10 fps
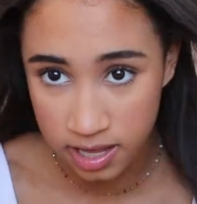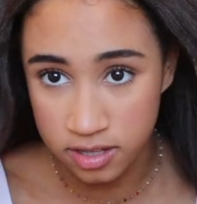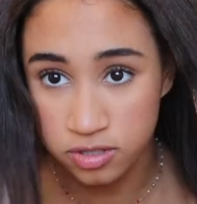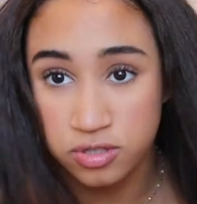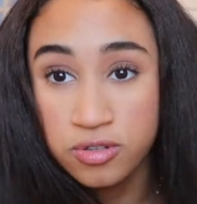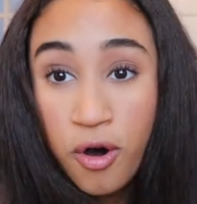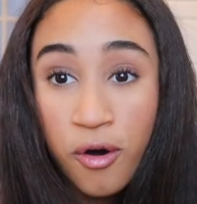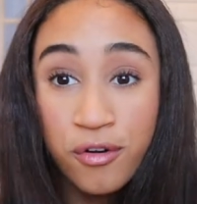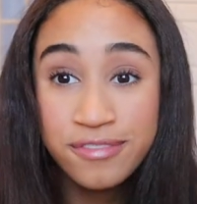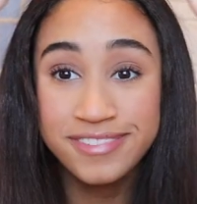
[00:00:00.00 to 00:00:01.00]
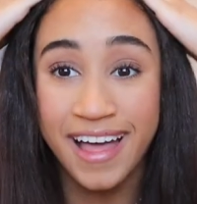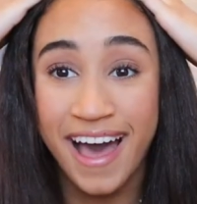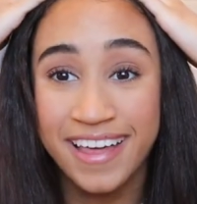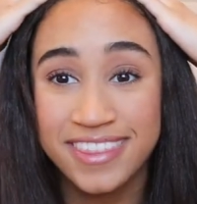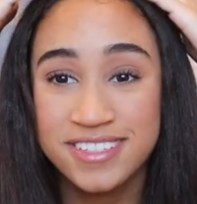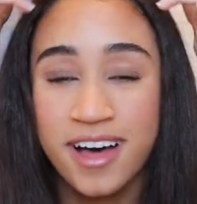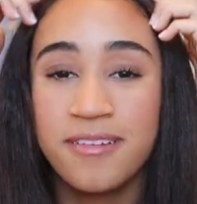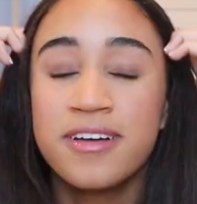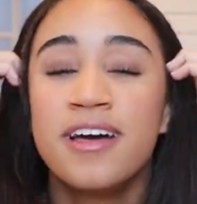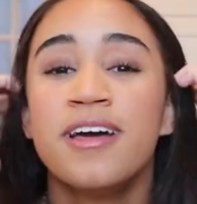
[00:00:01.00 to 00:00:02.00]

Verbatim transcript: and it's so flat at the top